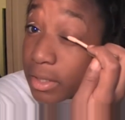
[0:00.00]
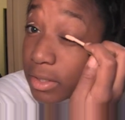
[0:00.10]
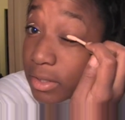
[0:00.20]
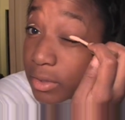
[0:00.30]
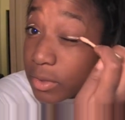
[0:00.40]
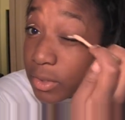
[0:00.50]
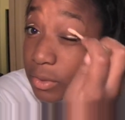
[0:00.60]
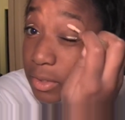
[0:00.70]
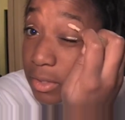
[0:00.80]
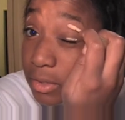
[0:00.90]
So 2
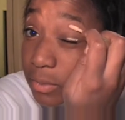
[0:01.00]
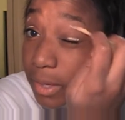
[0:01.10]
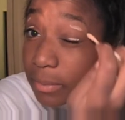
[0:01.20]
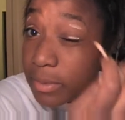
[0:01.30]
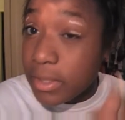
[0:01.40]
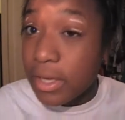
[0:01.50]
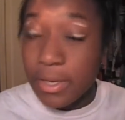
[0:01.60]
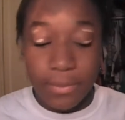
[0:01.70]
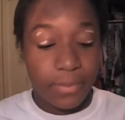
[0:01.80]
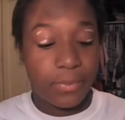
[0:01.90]
little swipes.
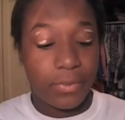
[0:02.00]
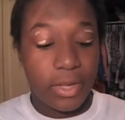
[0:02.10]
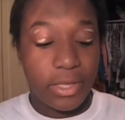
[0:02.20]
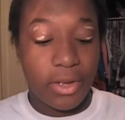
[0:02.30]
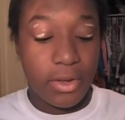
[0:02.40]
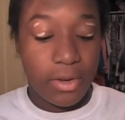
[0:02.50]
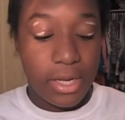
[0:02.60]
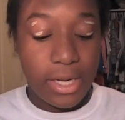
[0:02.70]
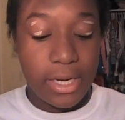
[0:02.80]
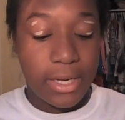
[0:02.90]
And that's all you
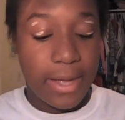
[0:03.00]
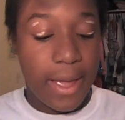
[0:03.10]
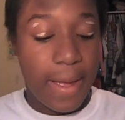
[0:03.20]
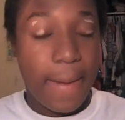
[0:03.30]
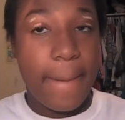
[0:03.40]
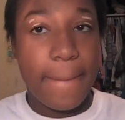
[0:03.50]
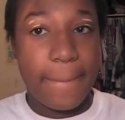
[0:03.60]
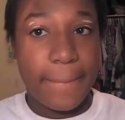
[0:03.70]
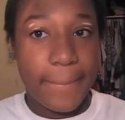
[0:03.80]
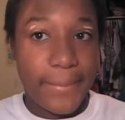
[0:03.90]
need.
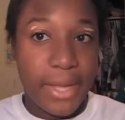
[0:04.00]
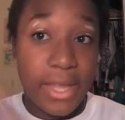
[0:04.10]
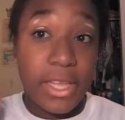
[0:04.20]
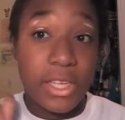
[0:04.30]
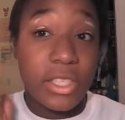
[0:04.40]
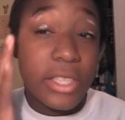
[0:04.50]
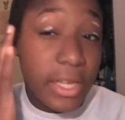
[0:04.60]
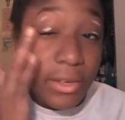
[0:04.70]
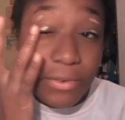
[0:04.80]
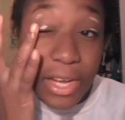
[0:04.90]
And then you just
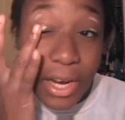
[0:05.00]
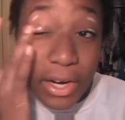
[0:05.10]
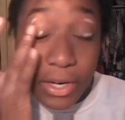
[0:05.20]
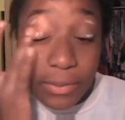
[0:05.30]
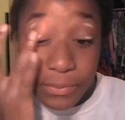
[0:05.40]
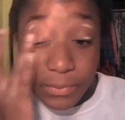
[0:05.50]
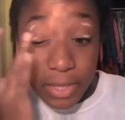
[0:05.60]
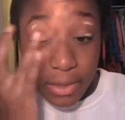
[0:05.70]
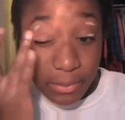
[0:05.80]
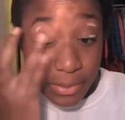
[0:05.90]
take your finger
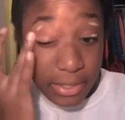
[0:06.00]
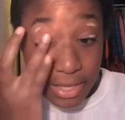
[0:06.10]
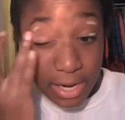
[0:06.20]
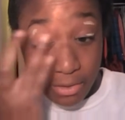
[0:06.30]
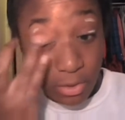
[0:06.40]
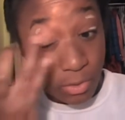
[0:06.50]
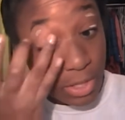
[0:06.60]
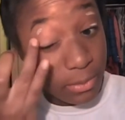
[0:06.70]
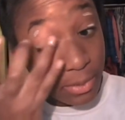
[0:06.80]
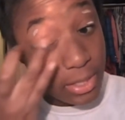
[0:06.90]
and blend it out. Don't try
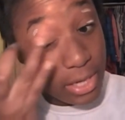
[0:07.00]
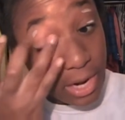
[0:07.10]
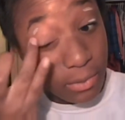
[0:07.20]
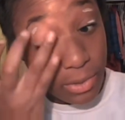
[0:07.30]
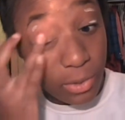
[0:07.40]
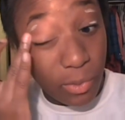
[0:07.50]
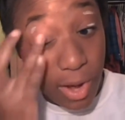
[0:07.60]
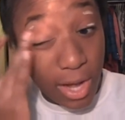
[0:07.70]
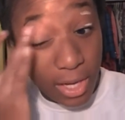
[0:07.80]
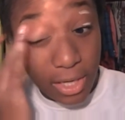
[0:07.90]
to blend it out with the
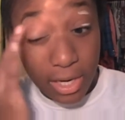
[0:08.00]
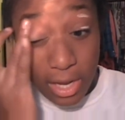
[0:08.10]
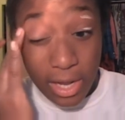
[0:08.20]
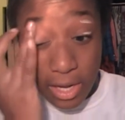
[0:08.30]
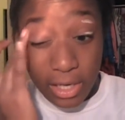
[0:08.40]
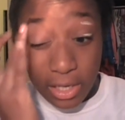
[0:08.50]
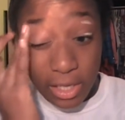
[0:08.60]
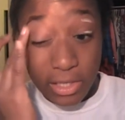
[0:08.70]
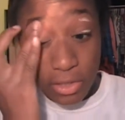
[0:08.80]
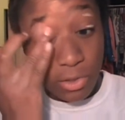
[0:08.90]
wand,
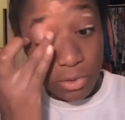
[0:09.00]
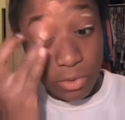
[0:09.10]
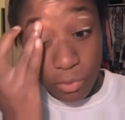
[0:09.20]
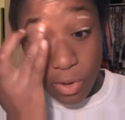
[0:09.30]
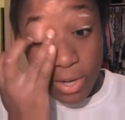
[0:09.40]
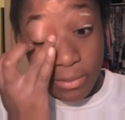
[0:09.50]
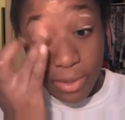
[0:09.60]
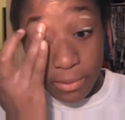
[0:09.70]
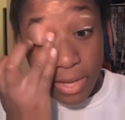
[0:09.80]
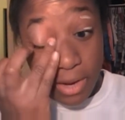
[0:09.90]
because you'll, one, be
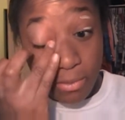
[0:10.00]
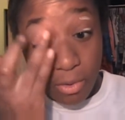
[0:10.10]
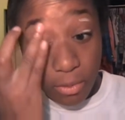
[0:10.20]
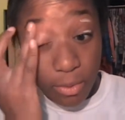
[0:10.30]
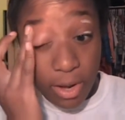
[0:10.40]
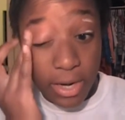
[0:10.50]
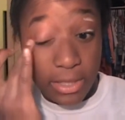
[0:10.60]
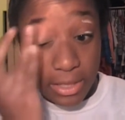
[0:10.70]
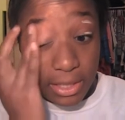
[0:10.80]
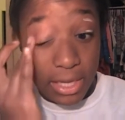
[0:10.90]
applying more
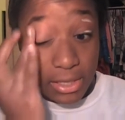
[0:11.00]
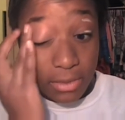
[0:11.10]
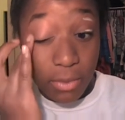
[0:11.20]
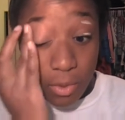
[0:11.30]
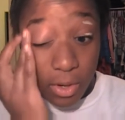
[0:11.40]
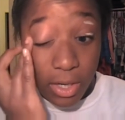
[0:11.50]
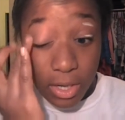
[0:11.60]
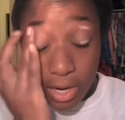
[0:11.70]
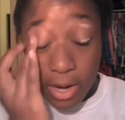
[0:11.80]
product and less is more.